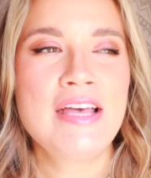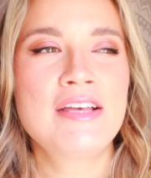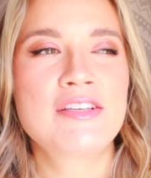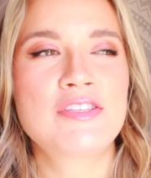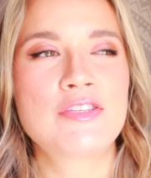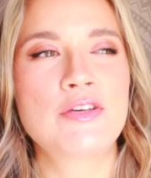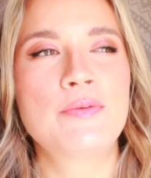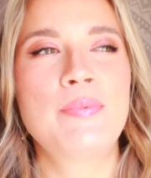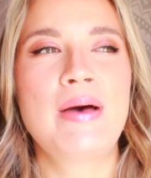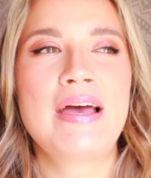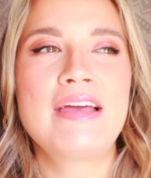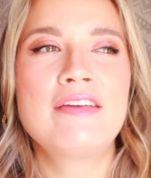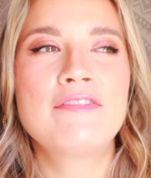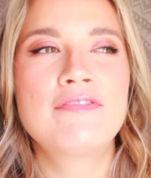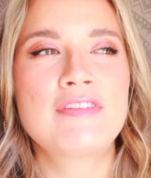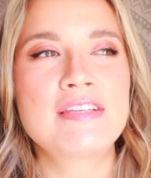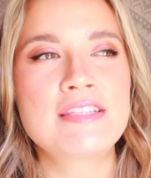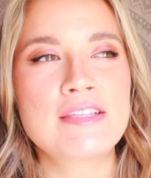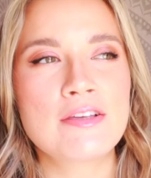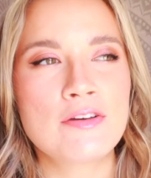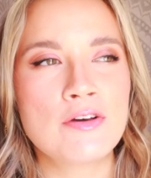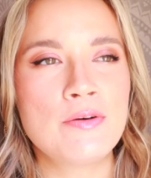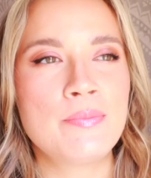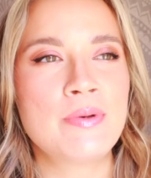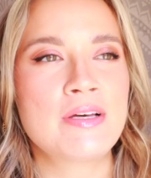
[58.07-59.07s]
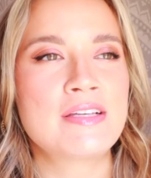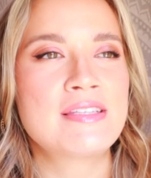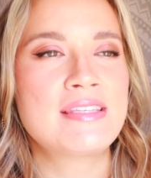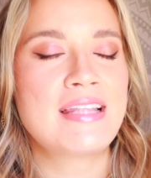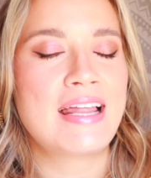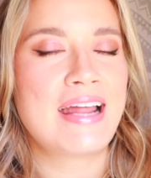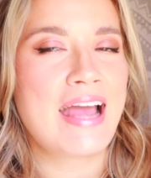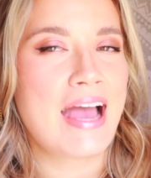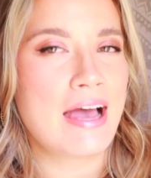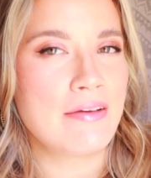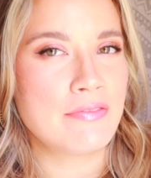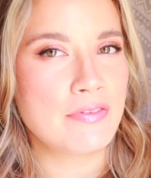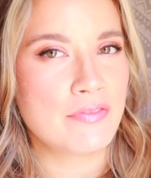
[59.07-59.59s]
So buying physical books that
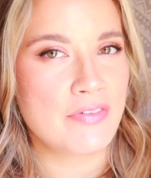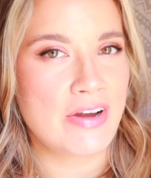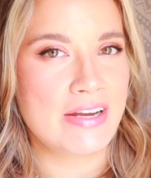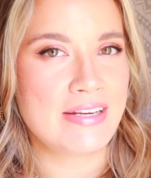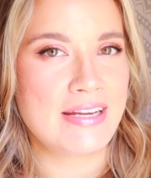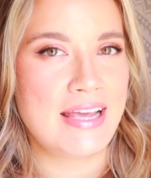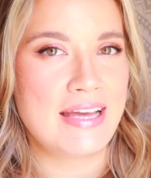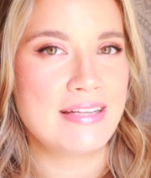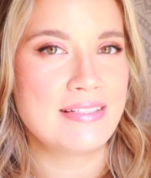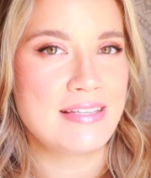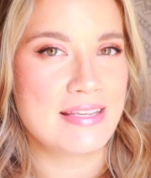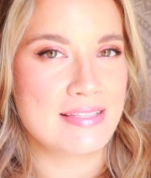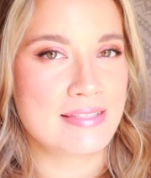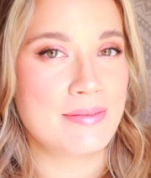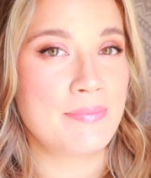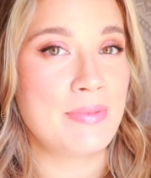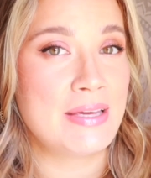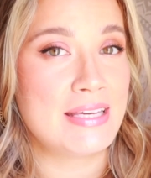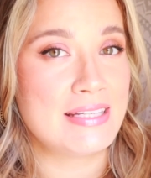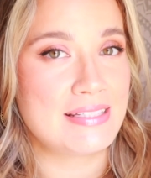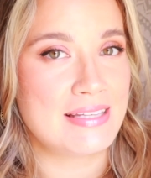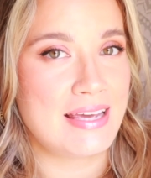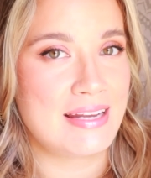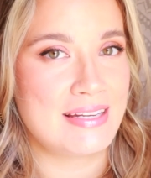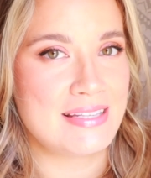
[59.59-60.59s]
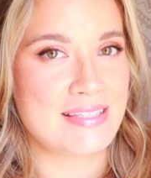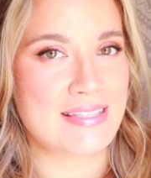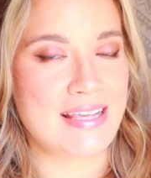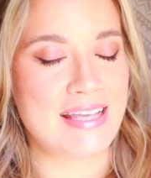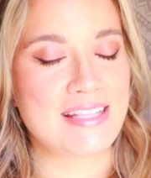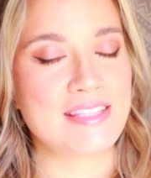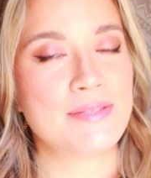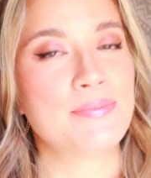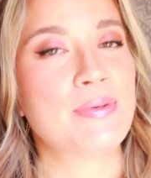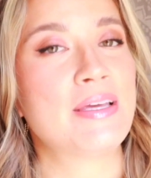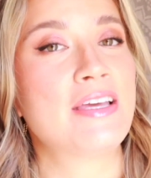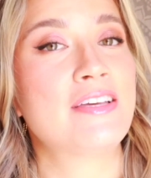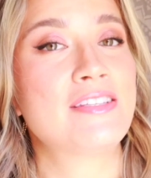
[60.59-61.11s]
I haven't read yet doesn't make a ton of
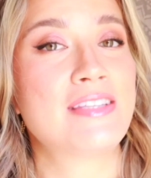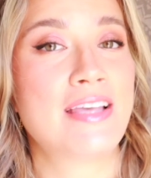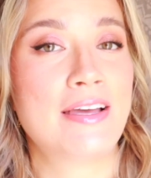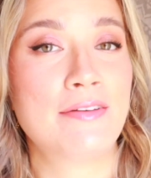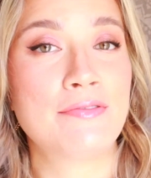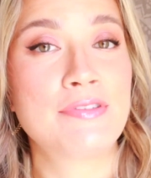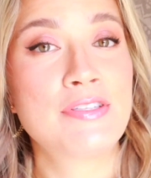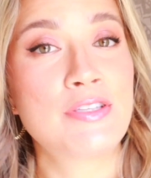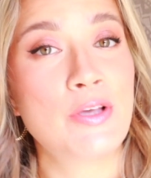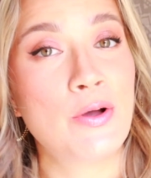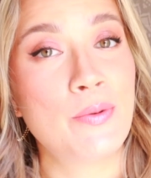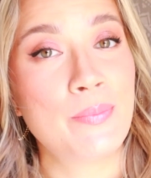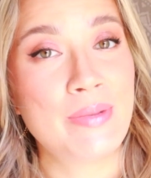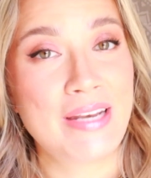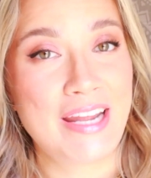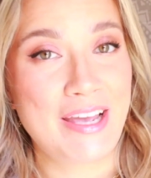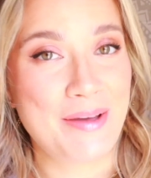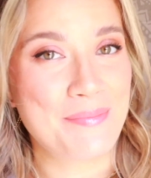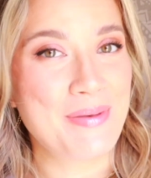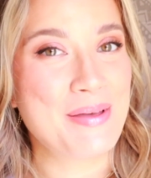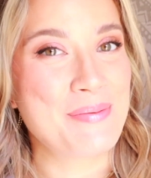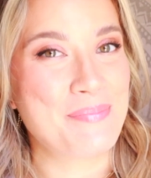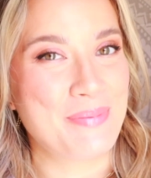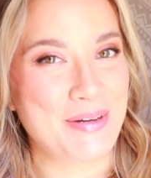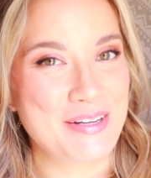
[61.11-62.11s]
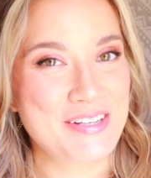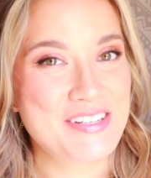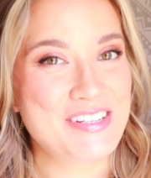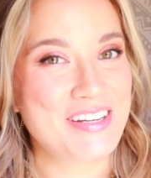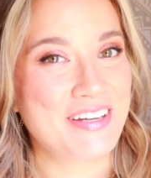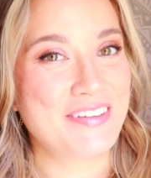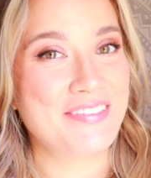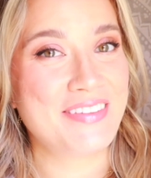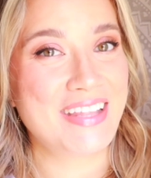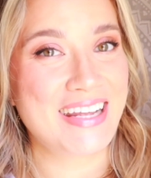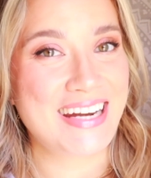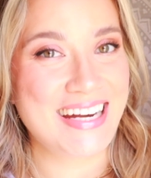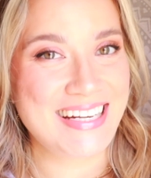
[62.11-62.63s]
sense because I have so many on my
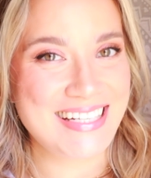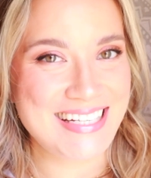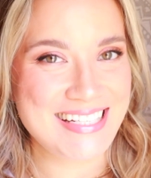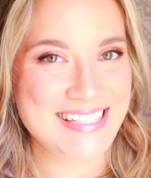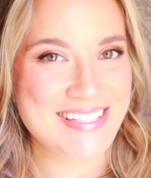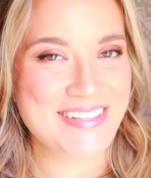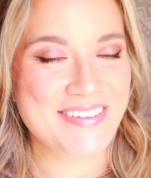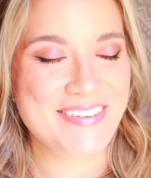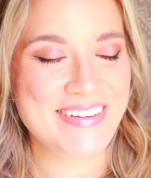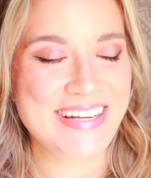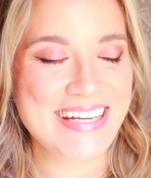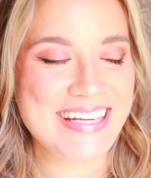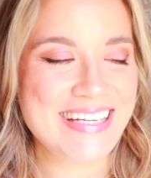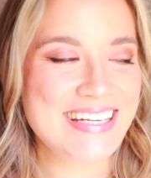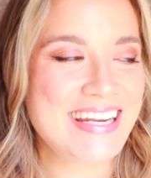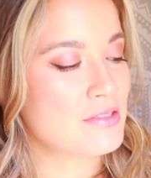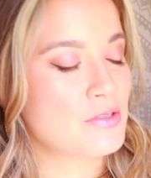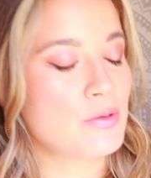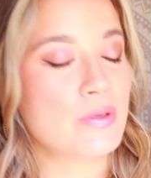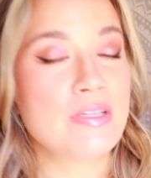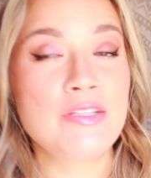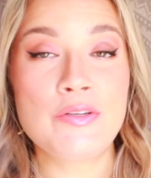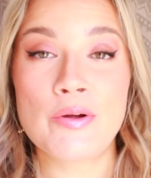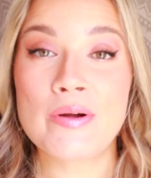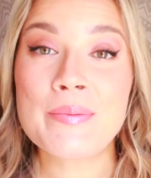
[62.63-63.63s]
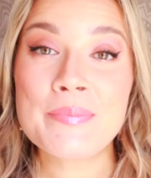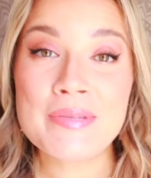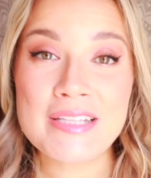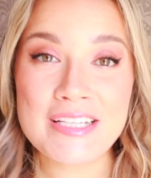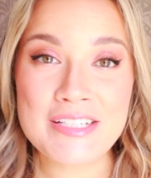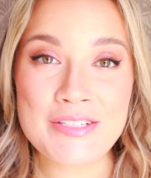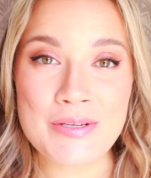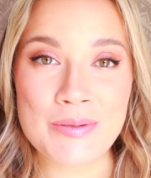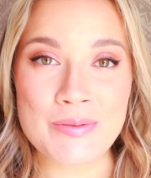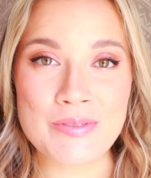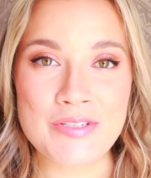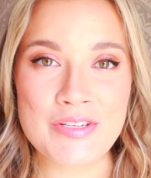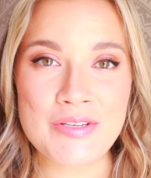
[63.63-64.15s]
bookshelf that I need to read. So I normally
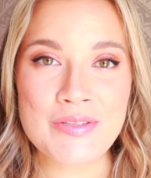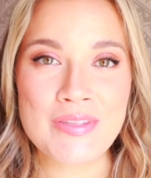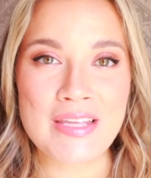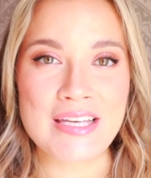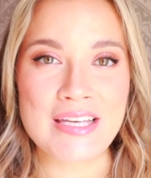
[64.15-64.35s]
don't do